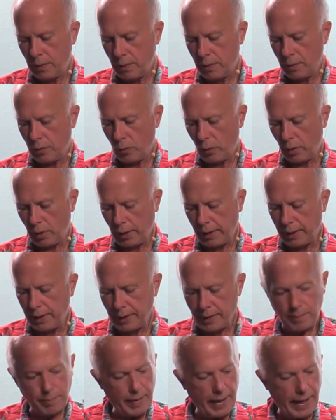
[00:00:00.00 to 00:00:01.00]
We're looking at
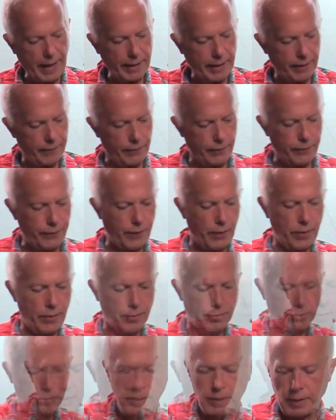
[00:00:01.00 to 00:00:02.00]
the back of it
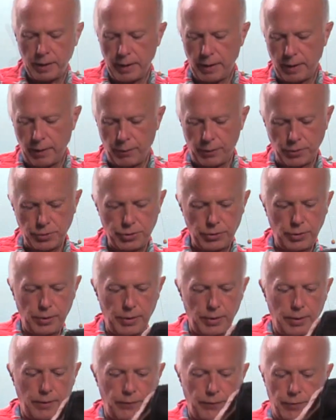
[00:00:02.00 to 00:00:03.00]
first, and I want to show you the
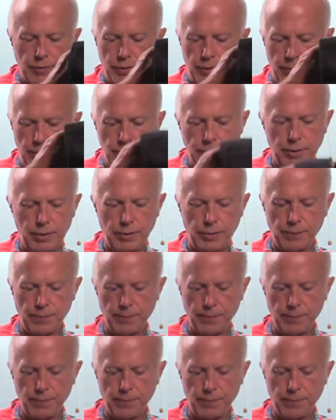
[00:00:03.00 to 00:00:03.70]
difference in the two.